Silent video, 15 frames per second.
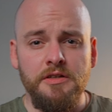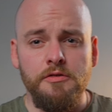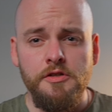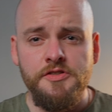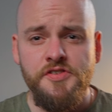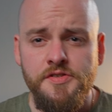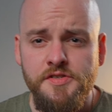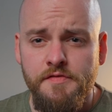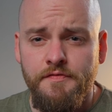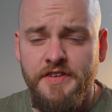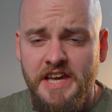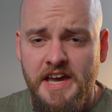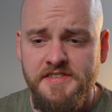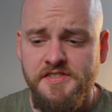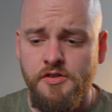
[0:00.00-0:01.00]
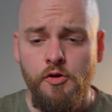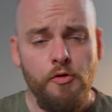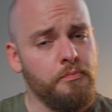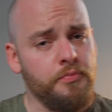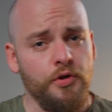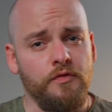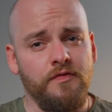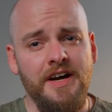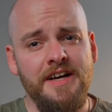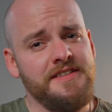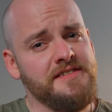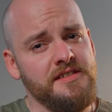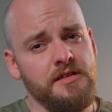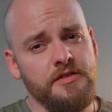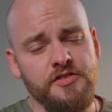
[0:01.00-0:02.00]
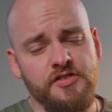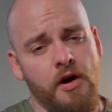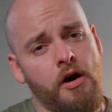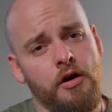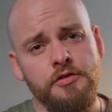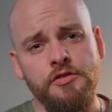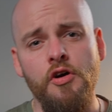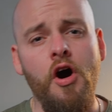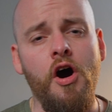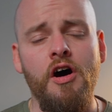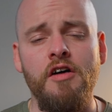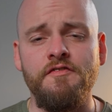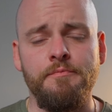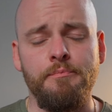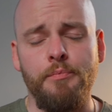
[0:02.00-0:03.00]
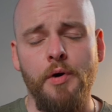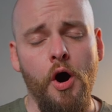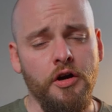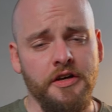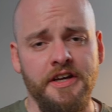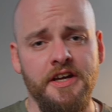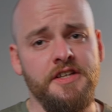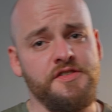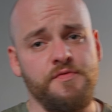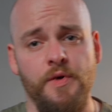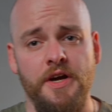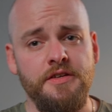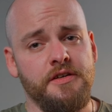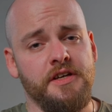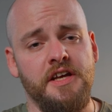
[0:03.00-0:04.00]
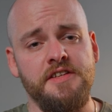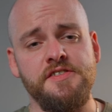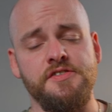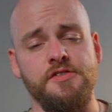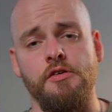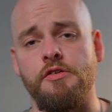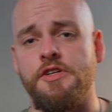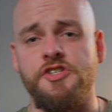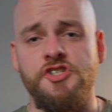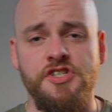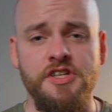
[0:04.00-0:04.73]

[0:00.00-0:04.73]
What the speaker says: also the VSGO provides a ton of pockets where you can storage